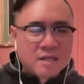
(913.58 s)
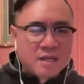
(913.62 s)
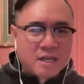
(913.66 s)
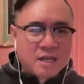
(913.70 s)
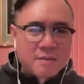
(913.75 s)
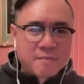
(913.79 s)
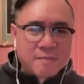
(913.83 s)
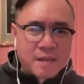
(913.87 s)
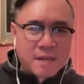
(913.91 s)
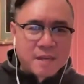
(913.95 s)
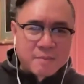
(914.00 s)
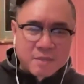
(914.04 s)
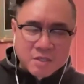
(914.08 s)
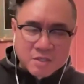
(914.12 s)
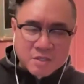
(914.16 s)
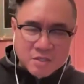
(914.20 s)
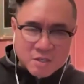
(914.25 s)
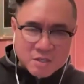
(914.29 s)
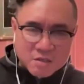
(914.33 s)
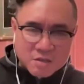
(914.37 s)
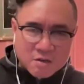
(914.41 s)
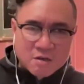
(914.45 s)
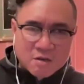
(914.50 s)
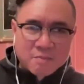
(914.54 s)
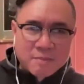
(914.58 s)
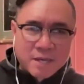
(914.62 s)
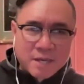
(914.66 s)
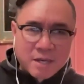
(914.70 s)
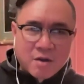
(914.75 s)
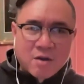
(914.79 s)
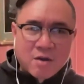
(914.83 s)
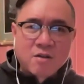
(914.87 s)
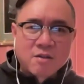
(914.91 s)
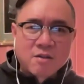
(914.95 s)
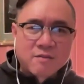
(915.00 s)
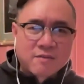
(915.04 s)
Um, I'm going to talk all
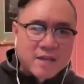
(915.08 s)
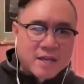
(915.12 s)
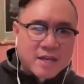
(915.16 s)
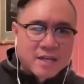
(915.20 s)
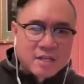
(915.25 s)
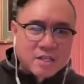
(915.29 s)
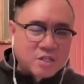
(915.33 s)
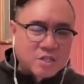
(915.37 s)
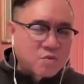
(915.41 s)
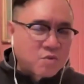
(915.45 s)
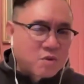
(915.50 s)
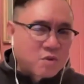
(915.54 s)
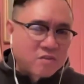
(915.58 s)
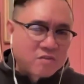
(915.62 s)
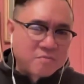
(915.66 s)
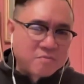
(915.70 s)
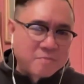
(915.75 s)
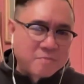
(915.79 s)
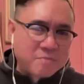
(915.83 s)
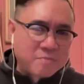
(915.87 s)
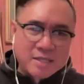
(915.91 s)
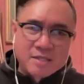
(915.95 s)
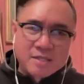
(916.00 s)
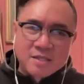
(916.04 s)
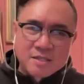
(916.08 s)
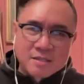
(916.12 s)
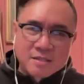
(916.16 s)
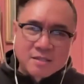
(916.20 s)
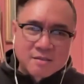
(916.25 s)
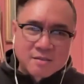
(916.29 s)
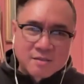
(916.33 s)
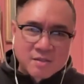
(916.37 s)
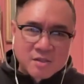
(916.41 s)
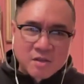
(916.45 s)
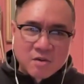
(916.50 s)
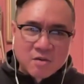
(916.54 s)
about all of that in 12
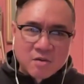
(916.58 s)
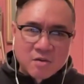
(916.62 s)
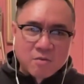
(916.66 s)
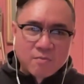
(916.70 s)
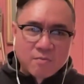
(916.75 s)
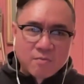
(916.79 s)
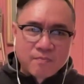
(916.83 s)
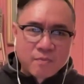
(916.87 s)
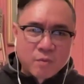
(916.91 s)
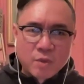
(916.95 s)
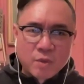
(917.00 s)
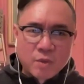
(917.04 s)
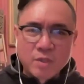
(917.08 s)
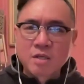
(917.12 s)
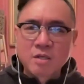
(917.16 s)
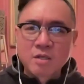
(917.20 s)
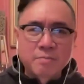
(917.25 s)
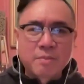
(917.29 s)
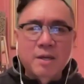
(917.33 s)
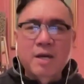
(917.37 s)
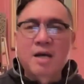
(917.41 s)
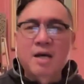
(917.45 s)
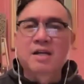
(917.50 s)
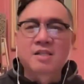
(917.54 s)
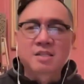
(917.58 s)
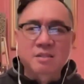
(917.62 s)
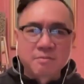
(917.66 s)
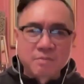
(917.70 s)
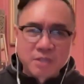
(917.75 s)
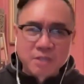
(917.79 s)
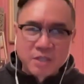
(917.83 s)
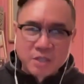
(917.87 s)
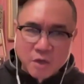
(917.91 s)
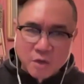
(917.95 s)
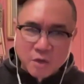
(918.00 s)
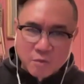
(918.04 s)
minutes. So, what could
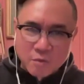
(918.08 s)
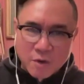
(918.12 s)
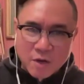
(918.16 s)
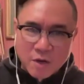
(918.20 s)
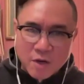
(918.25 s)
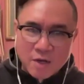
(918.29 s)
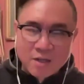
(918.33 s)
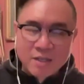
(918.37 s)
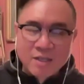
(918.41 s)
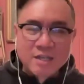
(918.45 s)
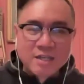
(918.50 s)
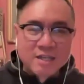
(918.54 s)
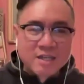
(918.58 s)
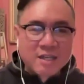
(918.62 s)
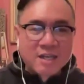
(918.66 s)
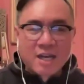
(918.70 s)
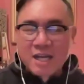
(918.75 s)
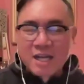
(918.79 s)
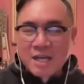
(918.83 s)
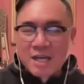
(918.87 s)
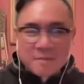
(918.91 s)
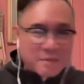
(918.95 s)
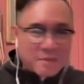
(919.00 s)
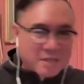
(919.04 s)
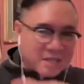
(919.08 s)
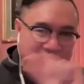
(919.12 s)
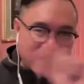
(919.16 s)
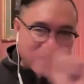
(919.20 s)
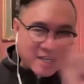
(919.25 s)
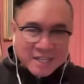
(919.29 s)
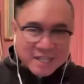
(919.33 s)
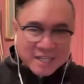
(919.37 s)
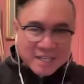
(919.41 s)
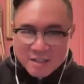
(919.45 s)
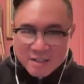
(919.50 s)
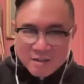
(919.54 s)
possibly go wrong? And I'm going to
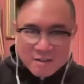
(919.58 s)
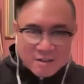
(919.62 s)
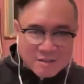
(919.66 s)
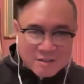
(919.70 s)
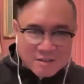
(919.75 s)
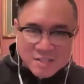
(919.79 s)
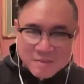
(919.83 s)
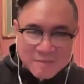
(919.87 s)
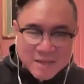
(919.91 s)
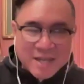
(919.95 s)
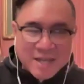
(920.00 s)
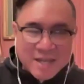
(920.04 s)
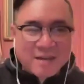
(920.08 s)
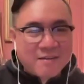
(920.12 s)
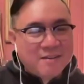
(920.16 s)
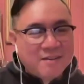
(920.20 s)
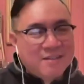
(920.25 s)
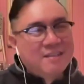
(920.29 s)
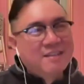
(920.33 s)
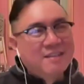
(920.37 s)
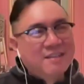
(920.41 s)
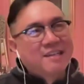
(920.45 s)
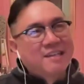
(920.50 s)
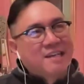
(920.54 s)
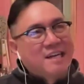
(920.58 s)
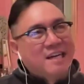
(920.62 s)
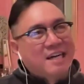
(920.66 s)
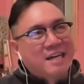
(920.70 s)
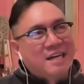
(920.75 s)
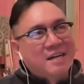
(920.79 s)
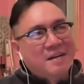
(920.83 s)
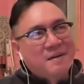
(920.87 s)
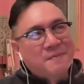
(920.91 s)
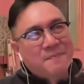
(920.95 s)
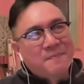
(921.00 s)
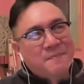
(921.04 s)
connect it all somehow.
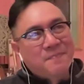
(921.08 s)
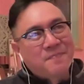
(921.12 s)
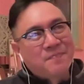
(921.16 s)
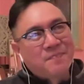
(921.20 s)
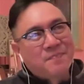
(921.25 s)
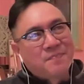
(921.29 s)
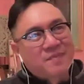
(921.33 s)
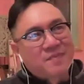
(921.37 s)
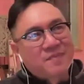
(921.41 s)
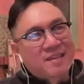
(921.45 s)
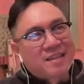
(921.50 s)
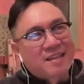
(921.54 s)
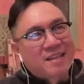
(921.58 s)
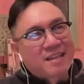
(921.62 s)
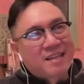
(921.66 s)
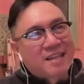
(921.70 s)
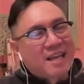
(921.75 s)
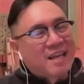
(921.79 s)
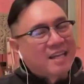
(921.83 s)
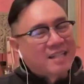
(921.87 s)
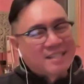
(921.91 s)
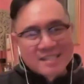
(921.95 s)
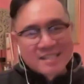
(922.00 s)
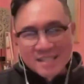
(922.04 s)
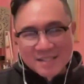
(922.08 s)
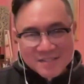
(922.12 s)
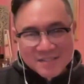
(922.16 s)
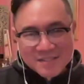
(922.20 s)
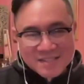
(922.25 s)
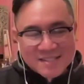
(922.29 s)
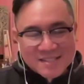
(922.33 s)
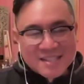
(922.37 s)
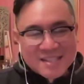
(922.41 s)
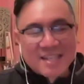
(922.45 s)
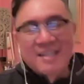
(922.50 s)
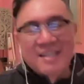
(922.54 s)
Um, yeah, it sounds
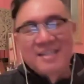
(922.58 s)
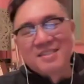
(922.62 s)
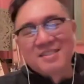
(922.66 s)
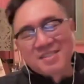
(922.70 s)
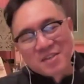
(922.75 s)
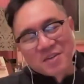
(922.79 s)
insane.